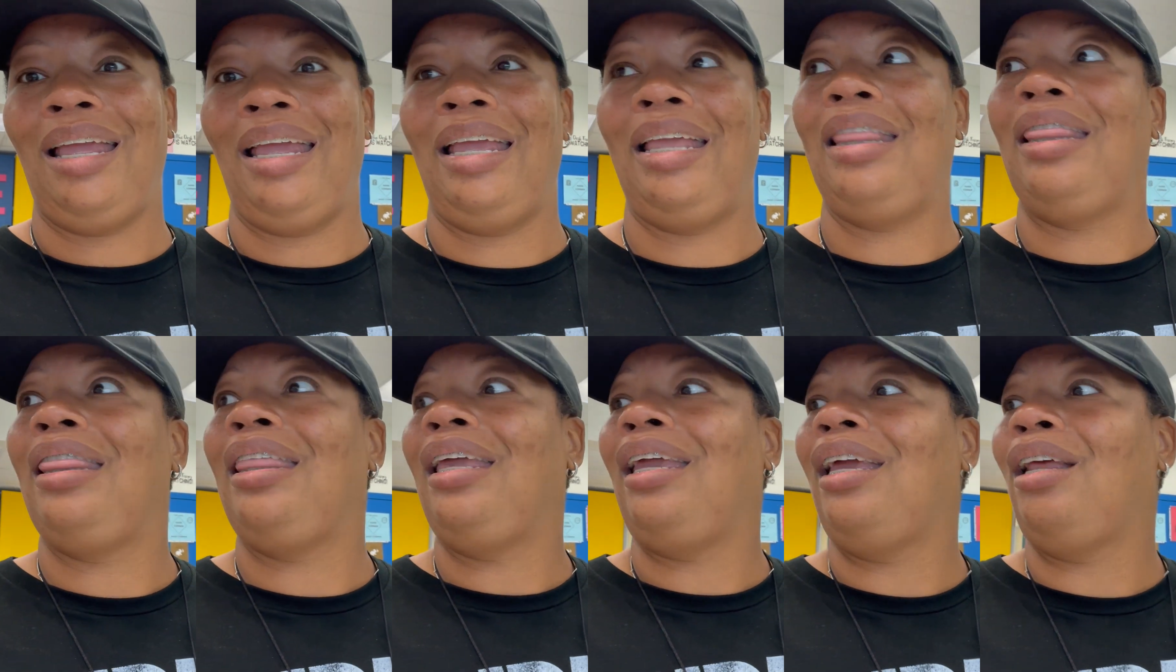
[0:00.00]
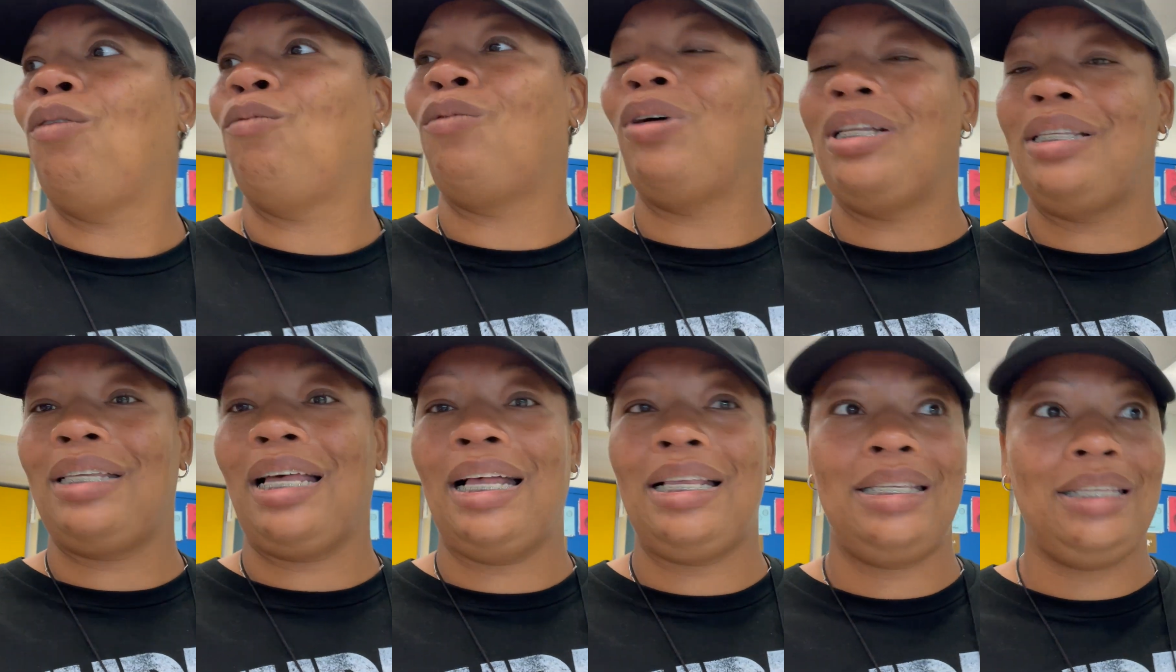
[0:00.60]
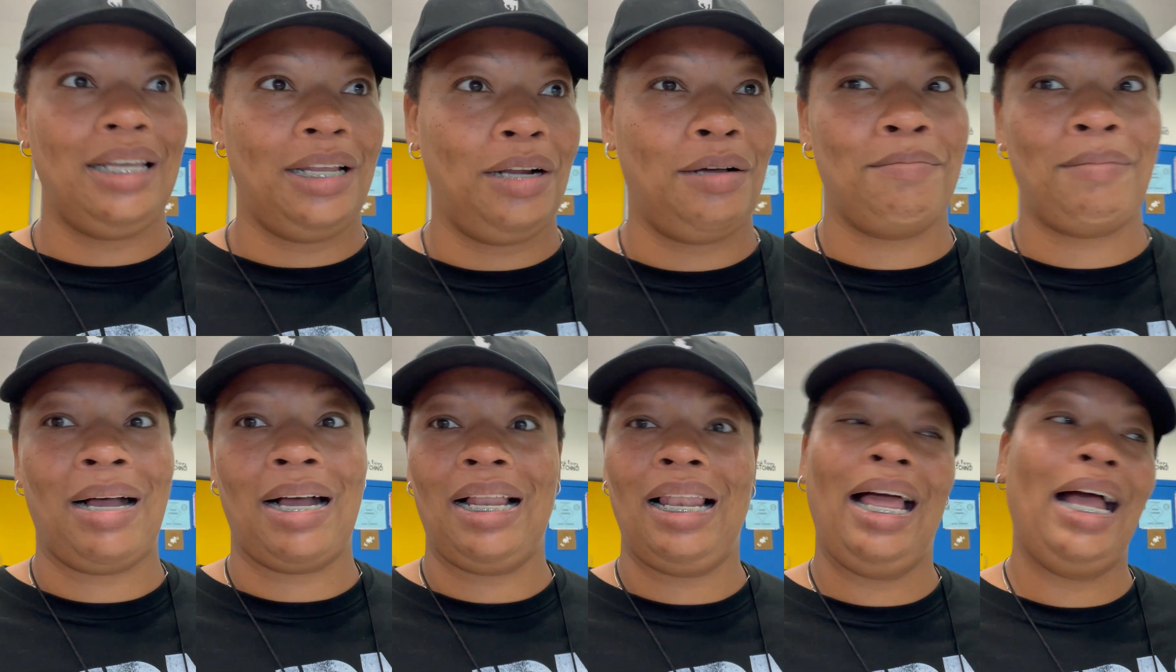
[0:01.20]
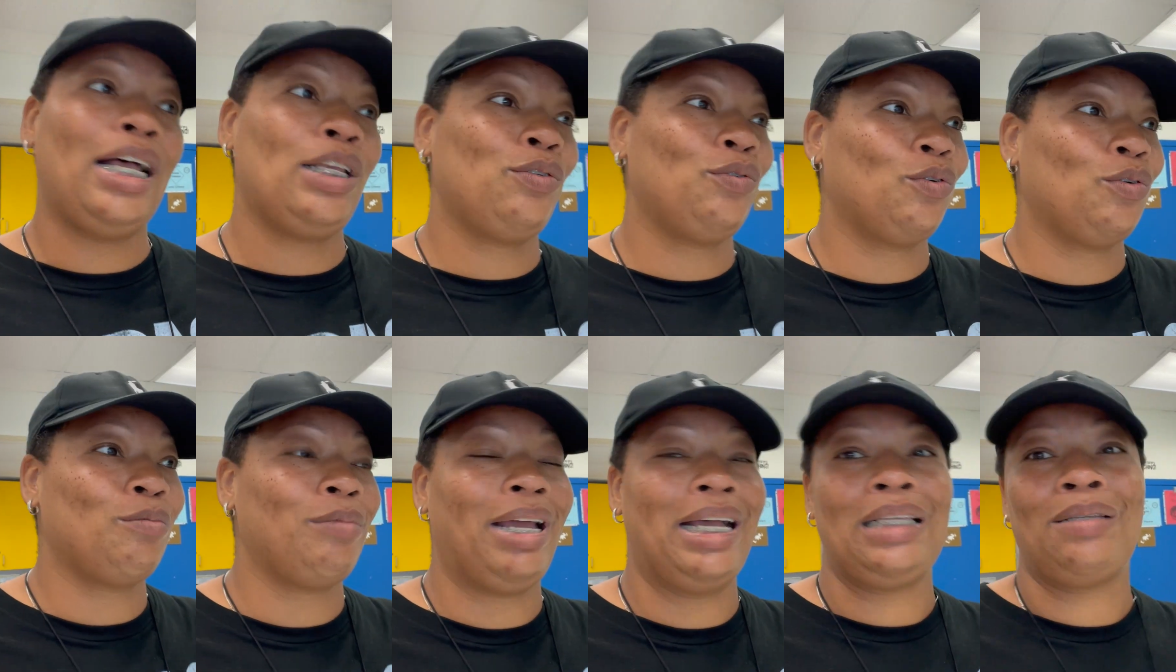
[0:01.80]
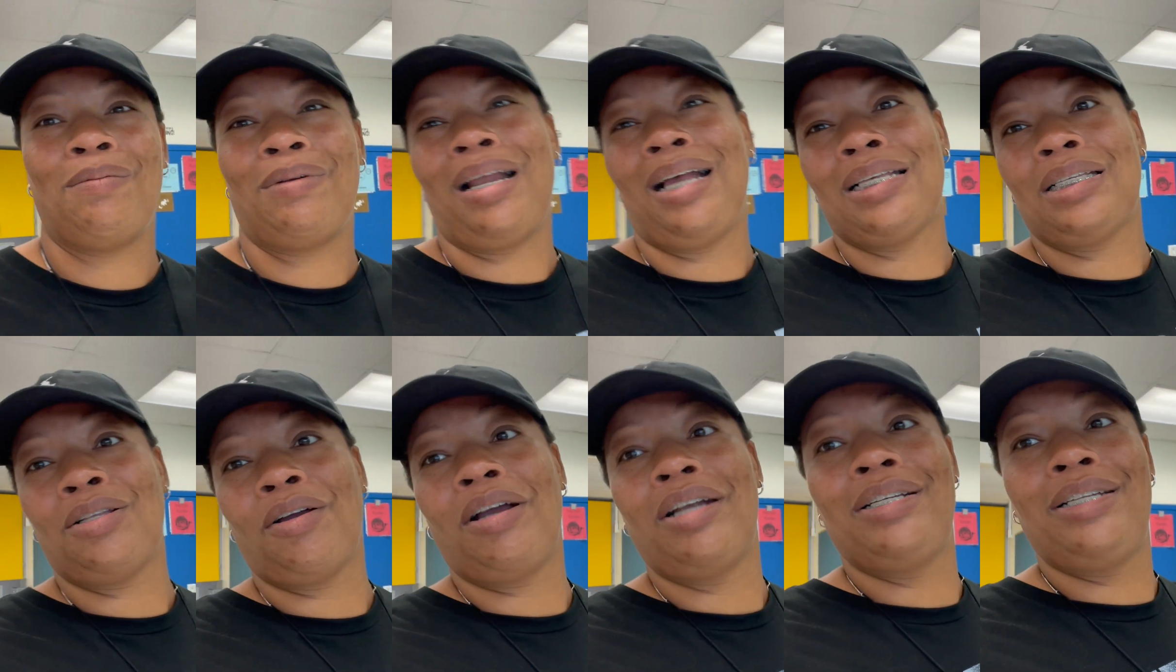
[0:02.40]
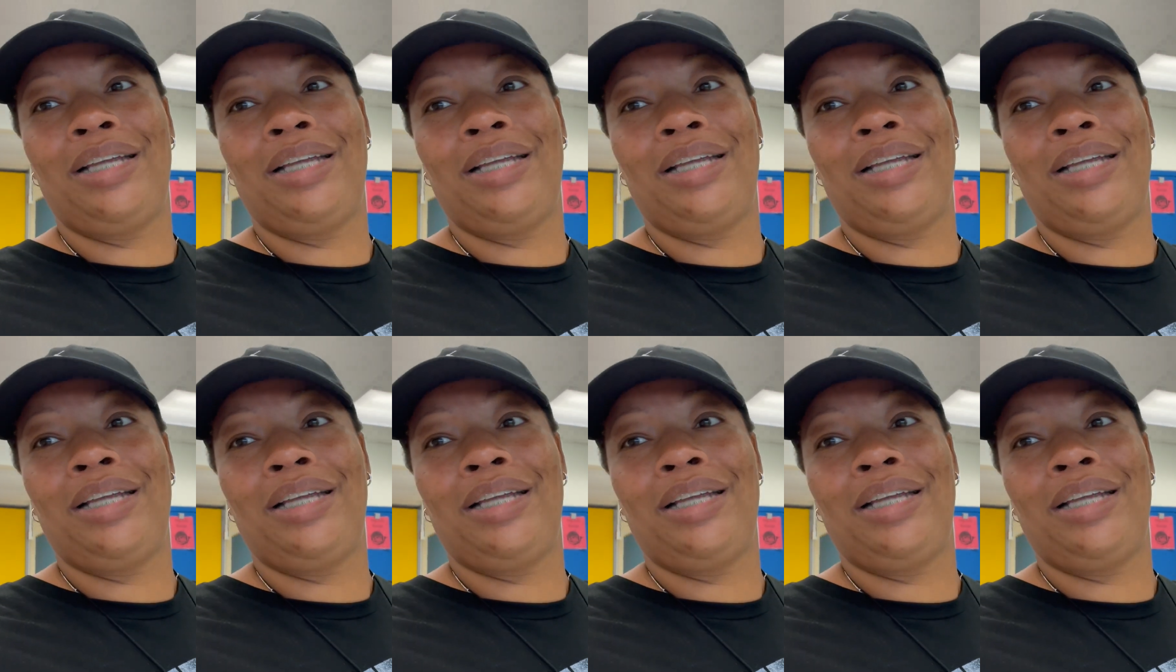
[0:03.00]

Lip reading: And then once I set up my classroom, that's when I start